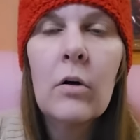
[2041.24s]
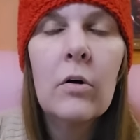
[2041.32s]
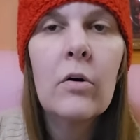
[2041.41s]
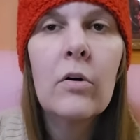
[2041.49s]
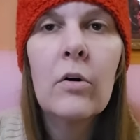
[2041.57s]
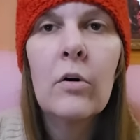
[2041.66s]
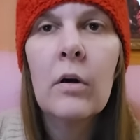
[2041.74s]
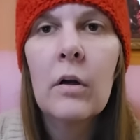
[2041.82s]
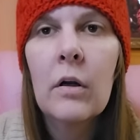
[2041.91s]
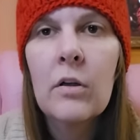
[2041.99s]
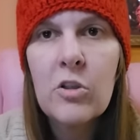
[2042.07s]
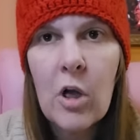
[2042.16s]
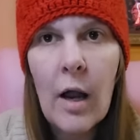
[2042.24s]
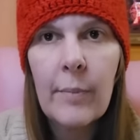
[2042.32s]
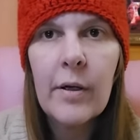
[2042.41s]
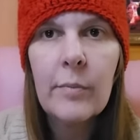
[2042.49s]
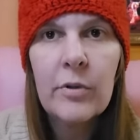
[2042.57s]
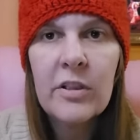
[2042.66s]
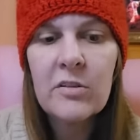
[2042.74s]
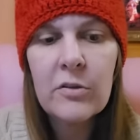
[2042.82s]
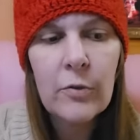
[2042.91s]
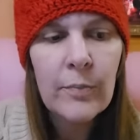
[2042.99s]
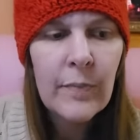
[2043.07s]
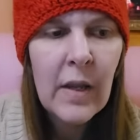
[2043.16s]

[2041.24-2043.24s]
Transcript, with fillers: her shop. Please do.